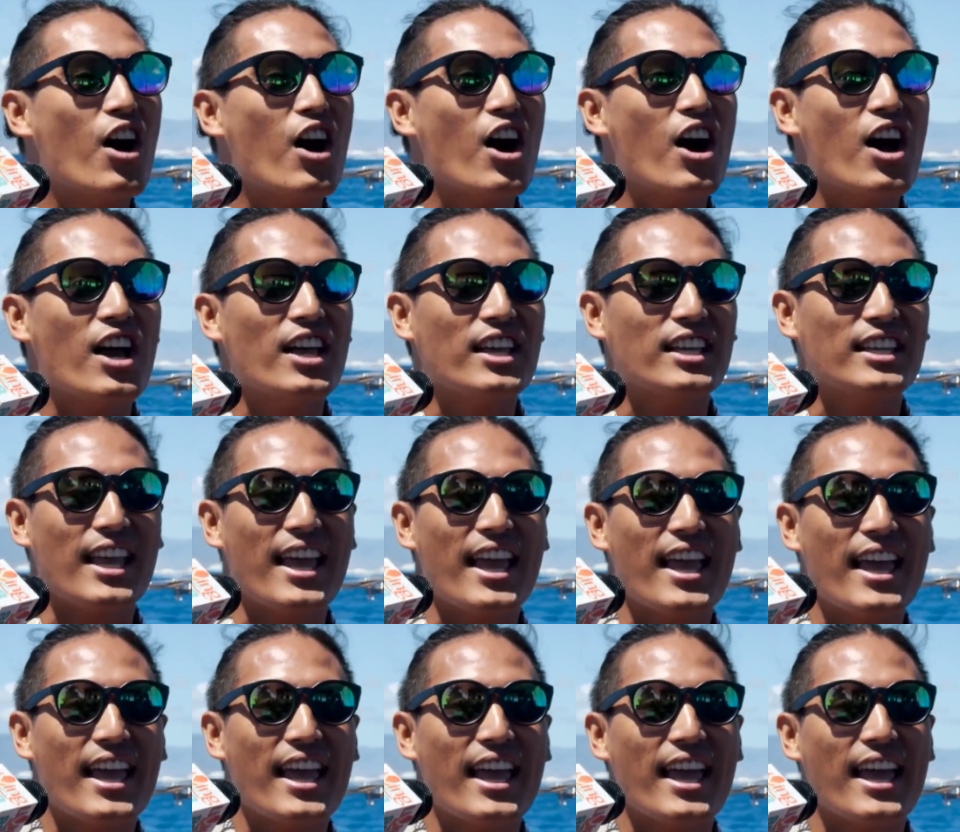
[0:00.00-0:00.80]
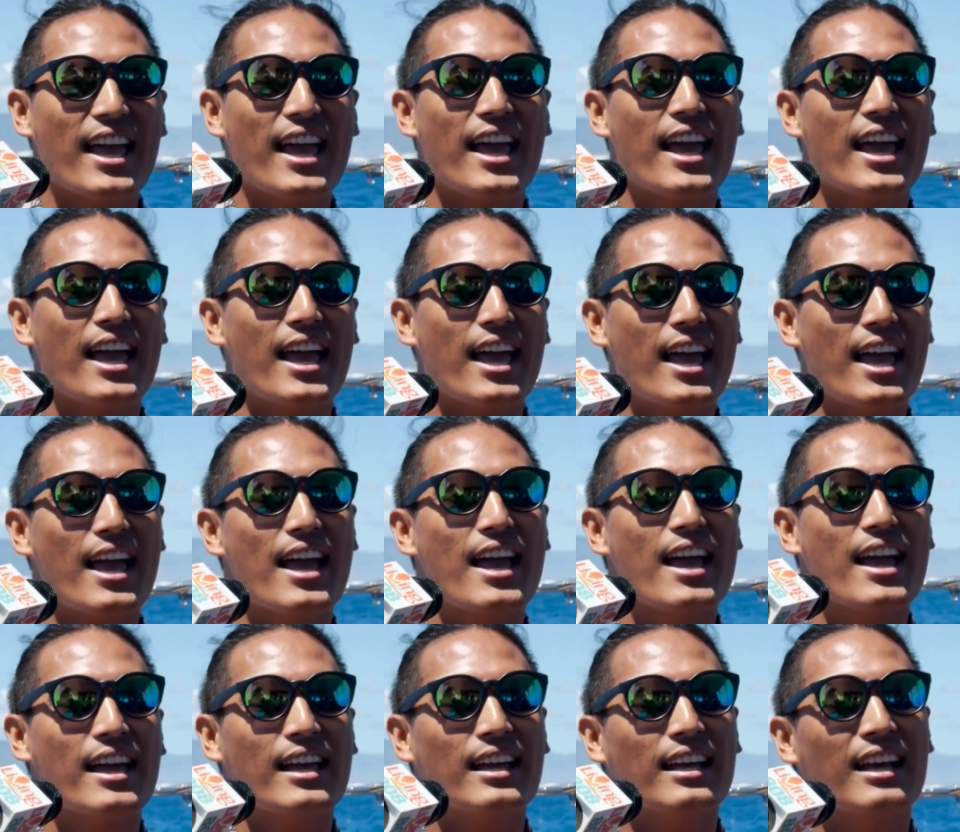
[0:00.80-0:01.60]
over and I said,
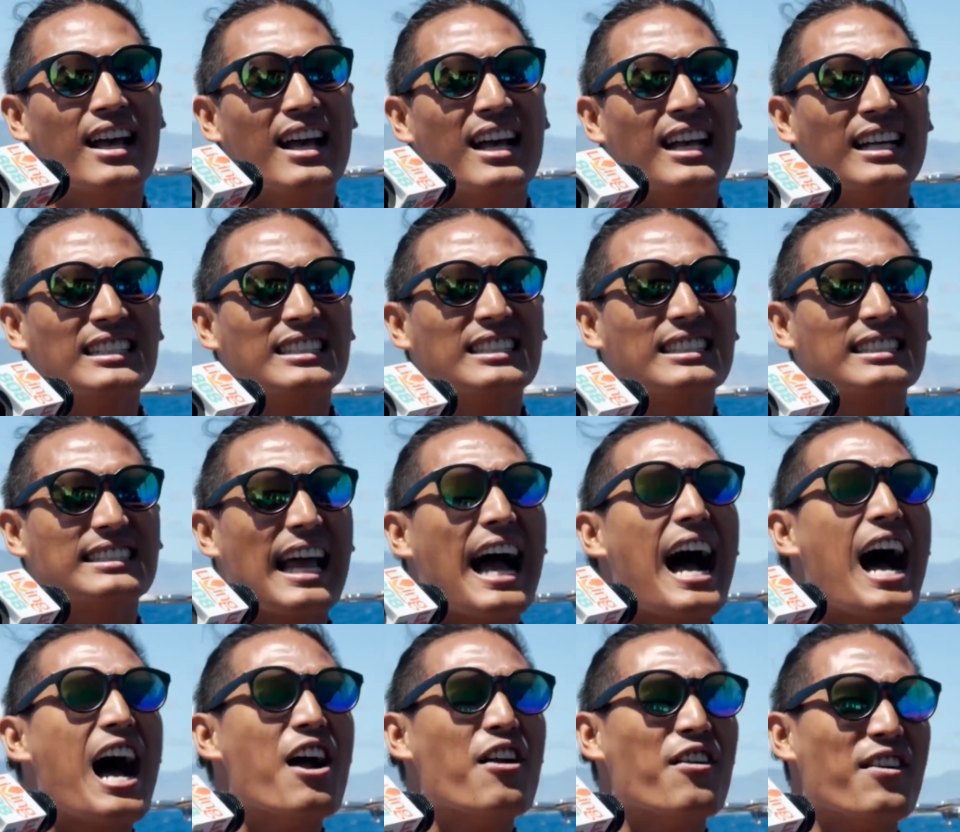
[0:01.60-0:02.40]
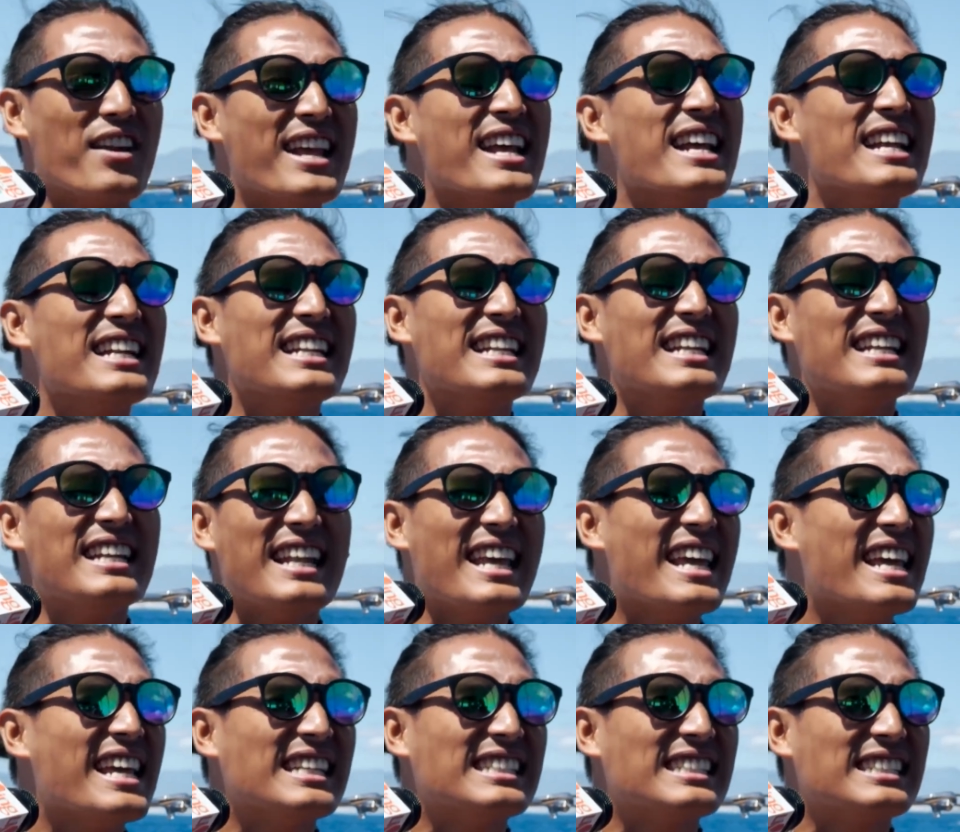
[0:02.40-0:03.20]
this is something really special. Like,
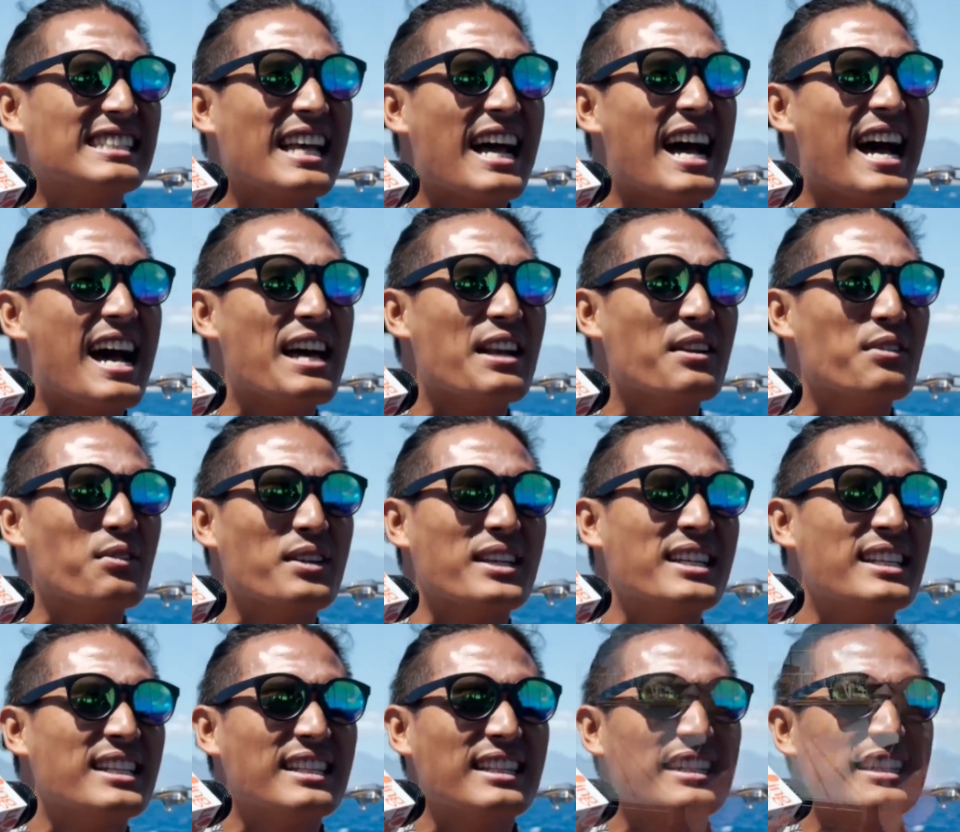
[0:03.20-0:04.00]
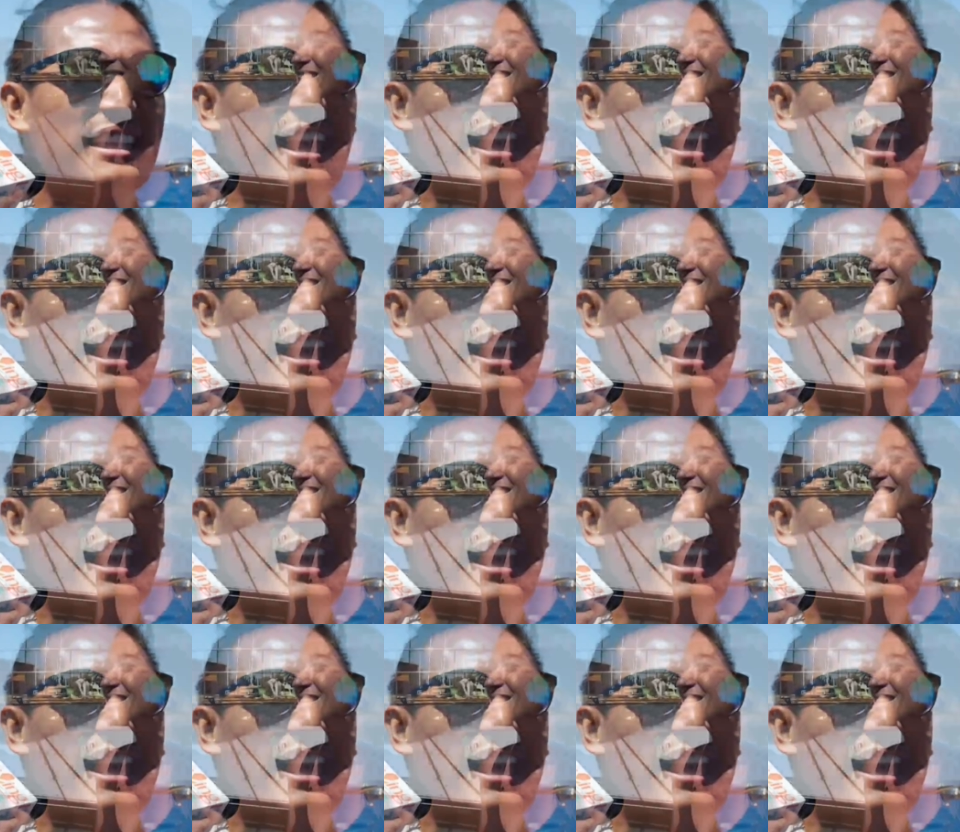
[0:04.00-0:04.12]
I, people need to see